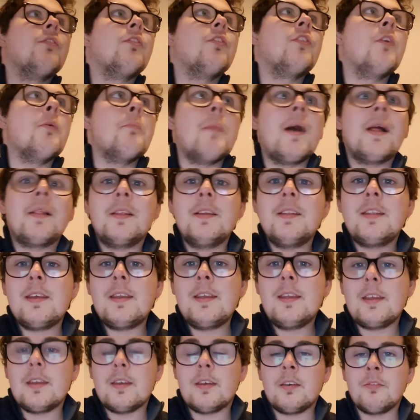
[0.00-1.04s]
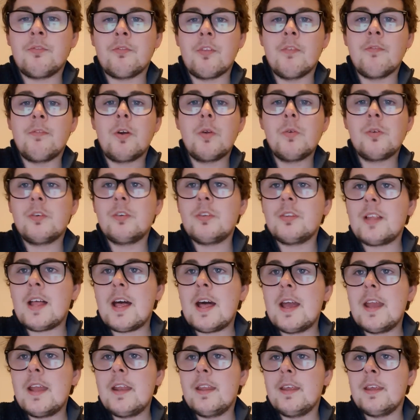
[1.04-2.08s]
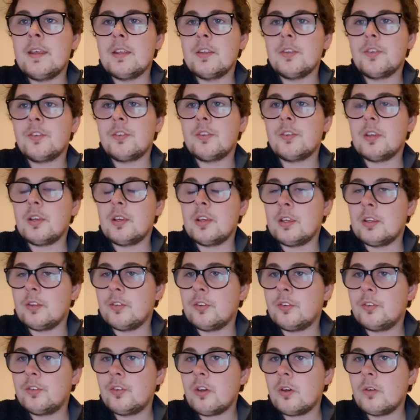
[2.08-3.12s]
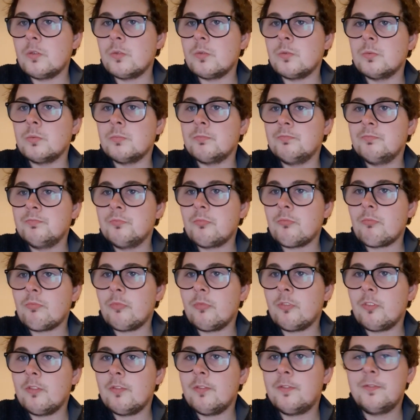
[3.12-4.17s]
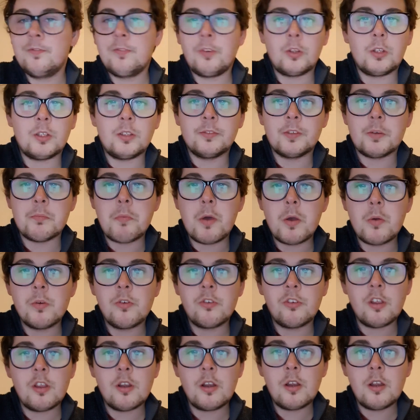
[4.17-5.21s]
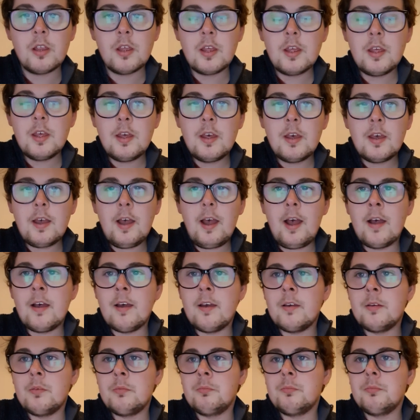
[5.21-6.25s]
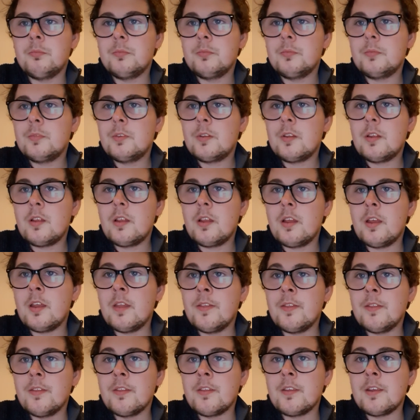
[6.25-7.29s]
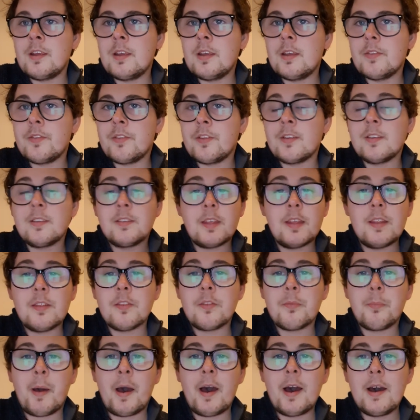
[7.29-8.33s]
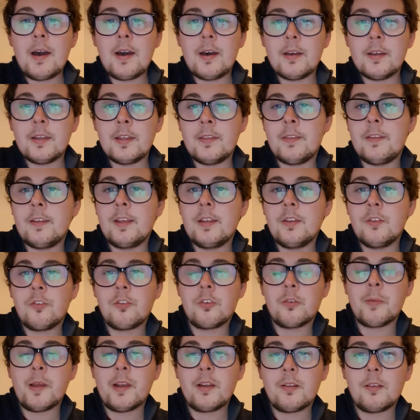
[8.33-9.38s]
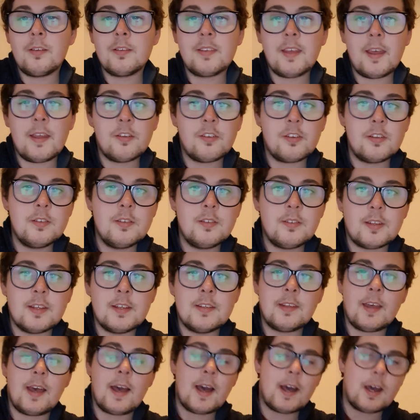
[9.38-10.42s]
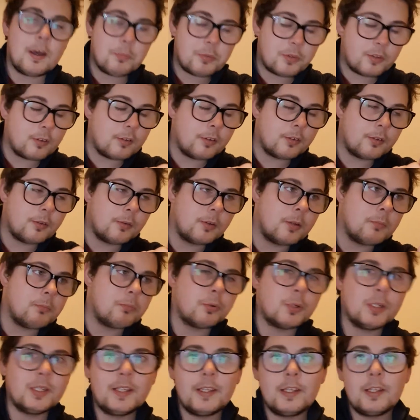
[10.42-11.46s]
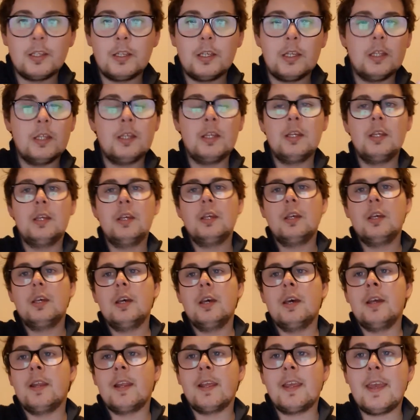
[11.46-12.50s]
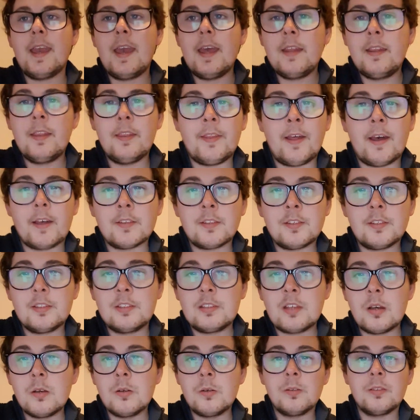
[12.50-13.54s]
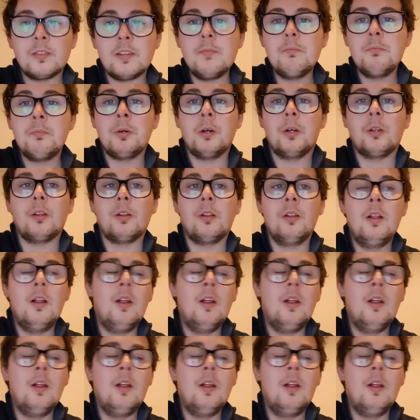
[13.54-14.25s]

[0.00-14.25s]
The melody of the vocal line, it's so full of emotion, and the synth part in the instrumental sections is absolutely brilliant. And again, that's so simple.